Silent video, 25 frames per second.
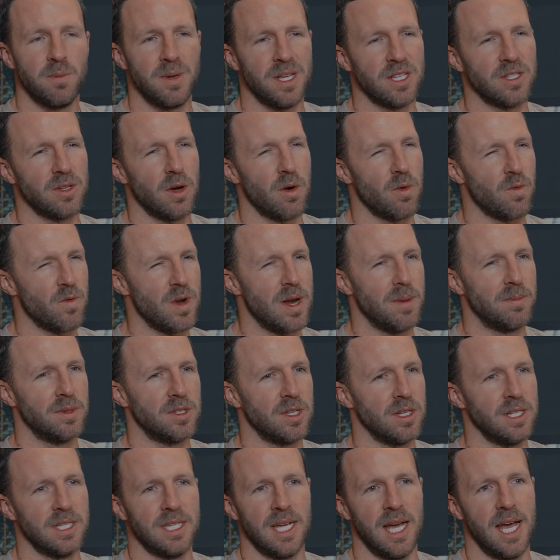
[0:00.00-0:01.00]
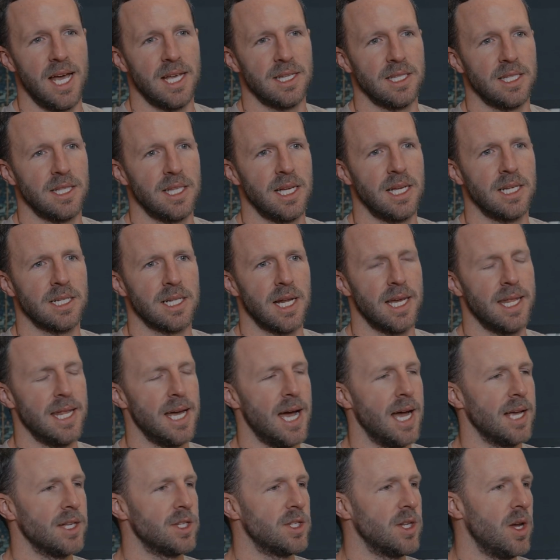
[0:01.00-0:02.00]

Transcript: be sort of rips and tears and things like that.